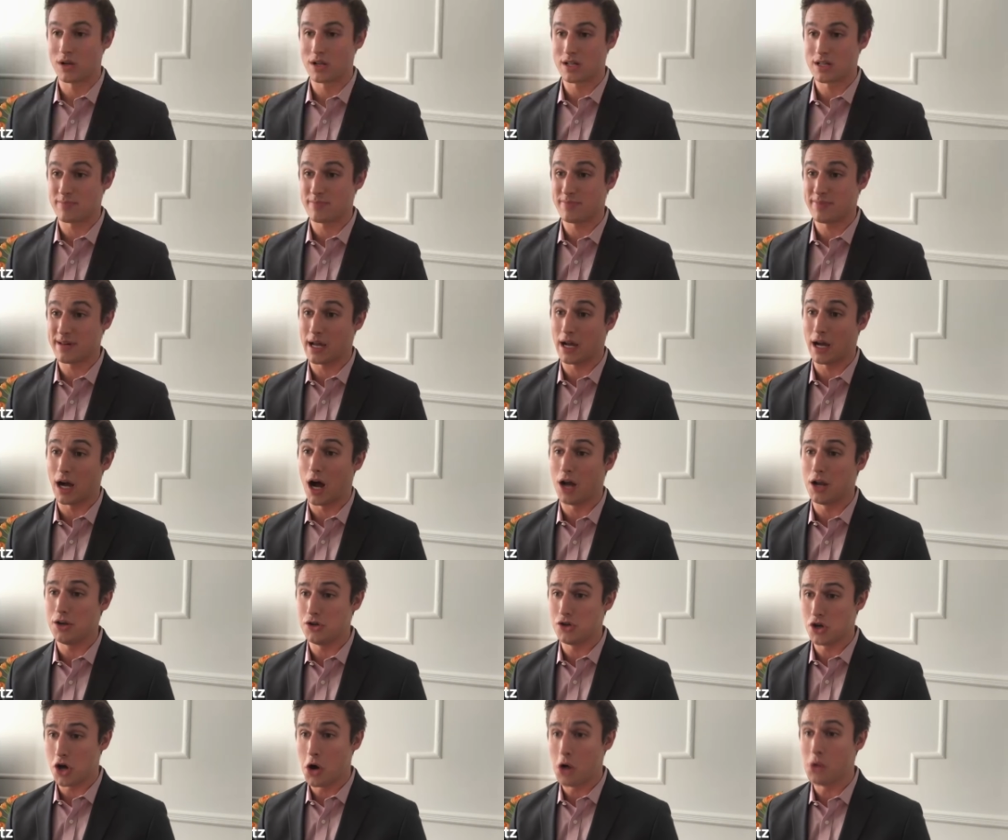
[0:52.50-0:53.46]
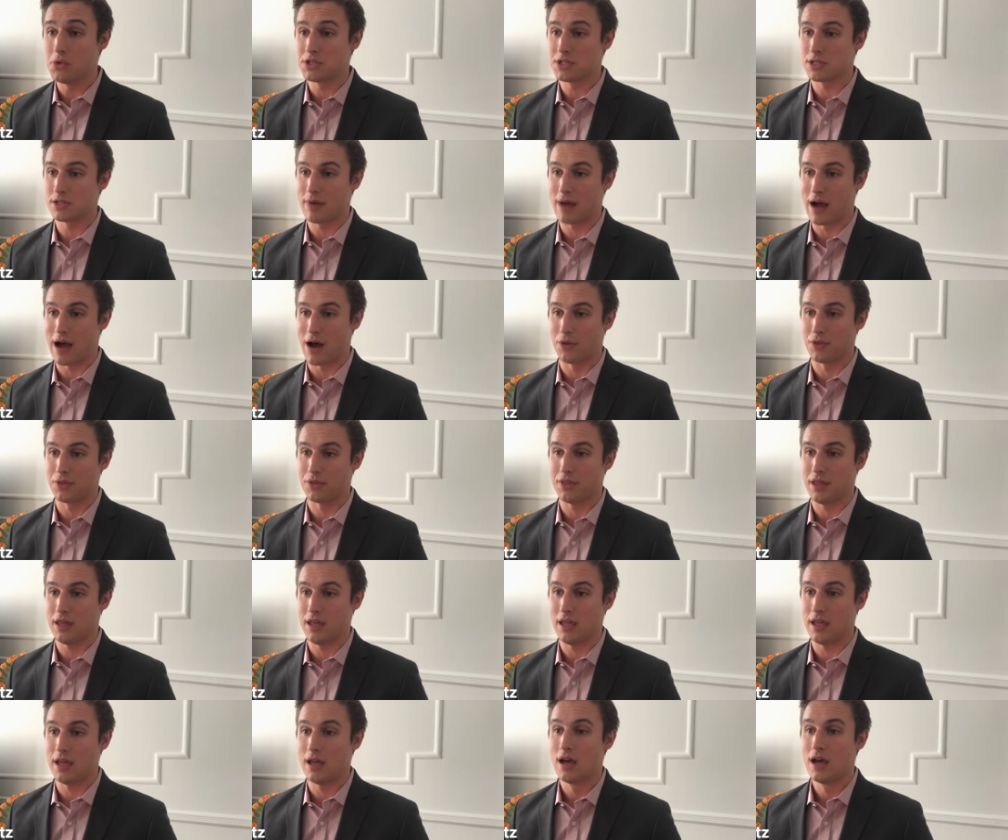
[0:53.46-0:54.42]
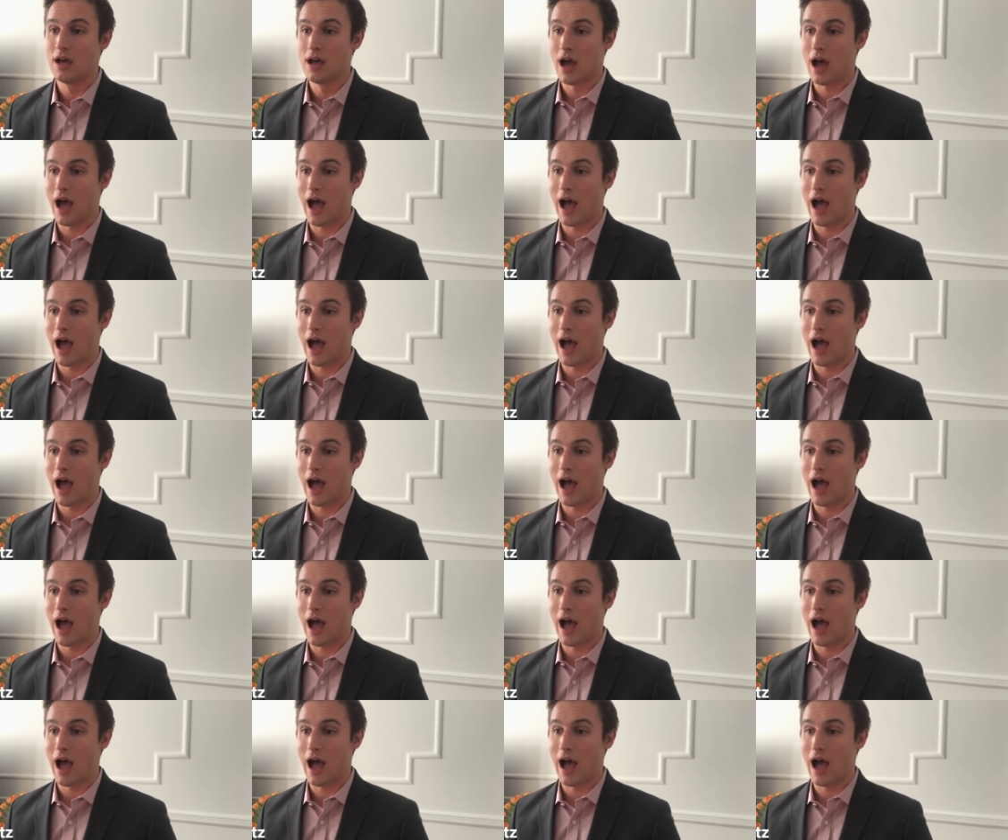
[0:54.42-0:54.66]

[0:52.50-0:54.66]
an F A A spokesman told to C